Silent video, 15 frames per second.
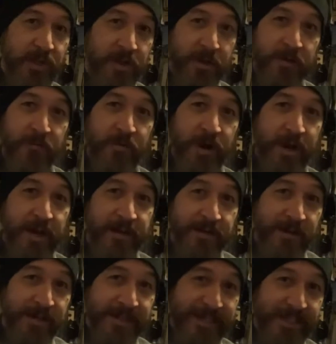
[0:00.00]
grind
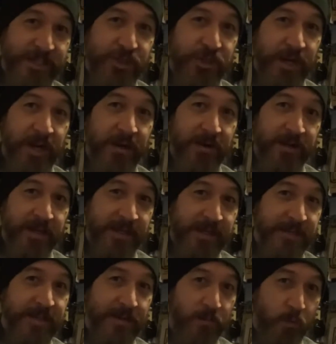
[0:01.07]
on each area as
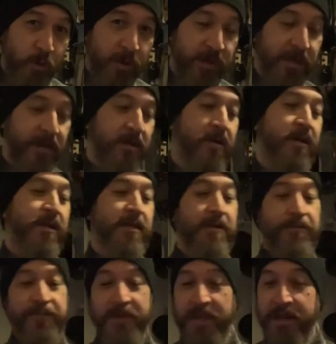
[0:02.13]
I'm working on it.
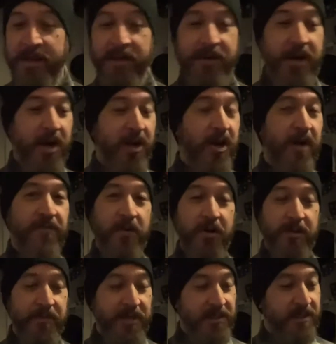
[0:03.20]
Knock off all the
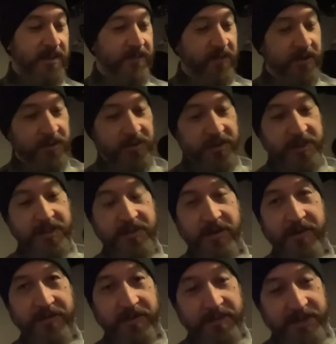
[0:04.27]
big stuff. I usually start
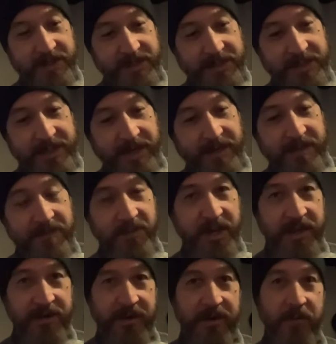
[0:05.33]
from the inside of the miter
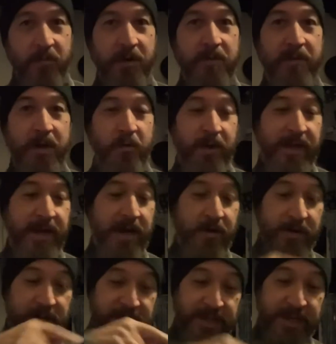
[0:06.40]
and I work my way out,
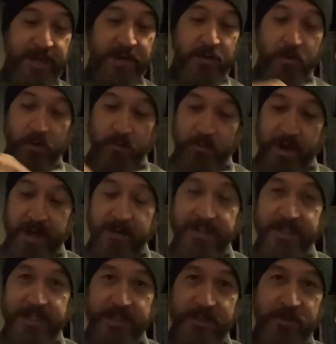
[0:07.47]
and then I go around
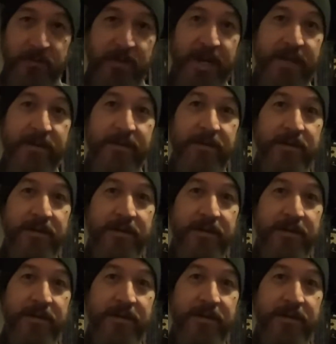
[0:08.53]
each miter,